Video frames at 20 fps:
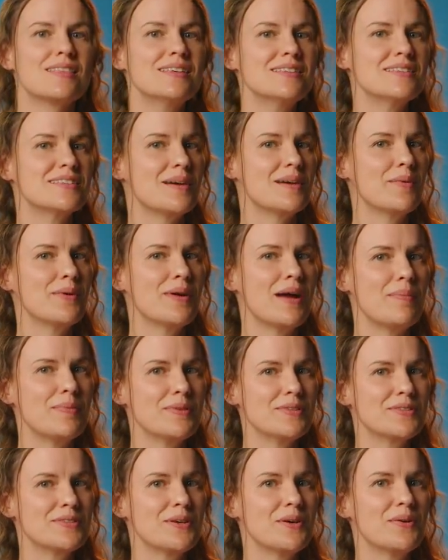This summer
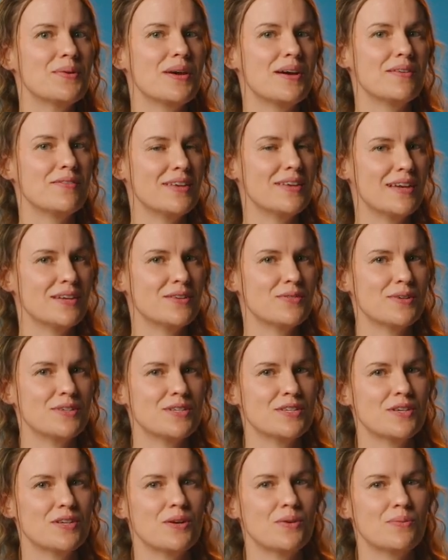episode of The Android
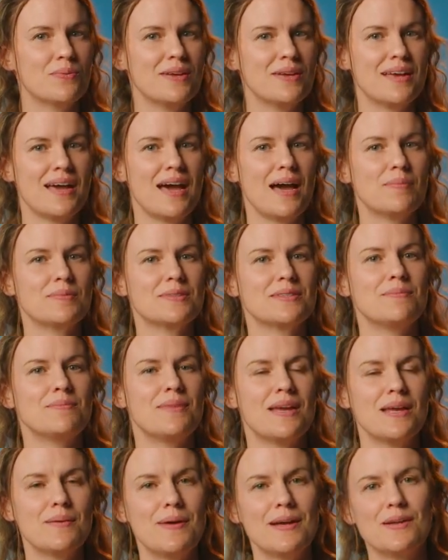Show recaps the
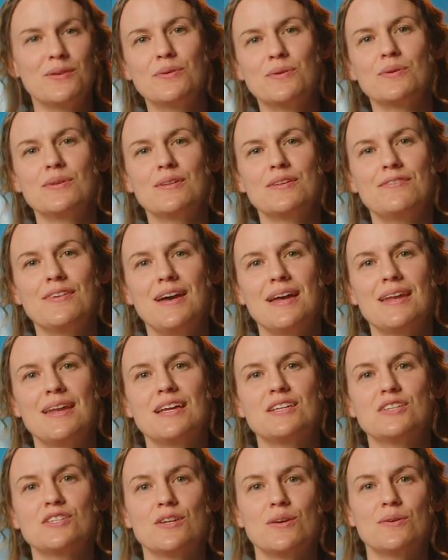Made by Google event
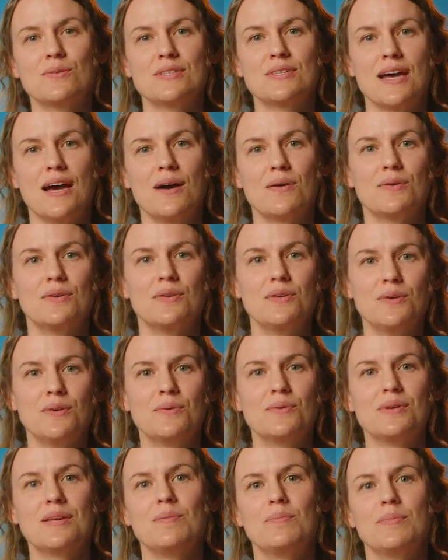and shows how
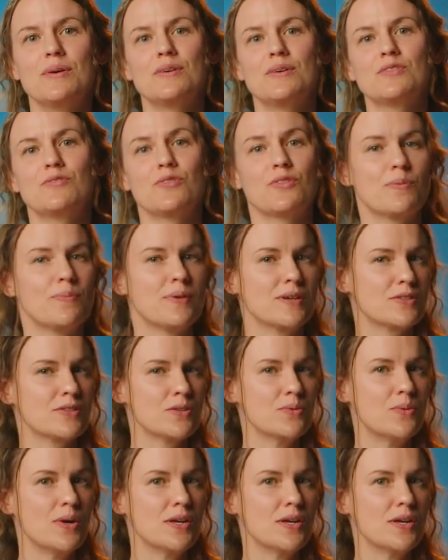you can build for the Pixel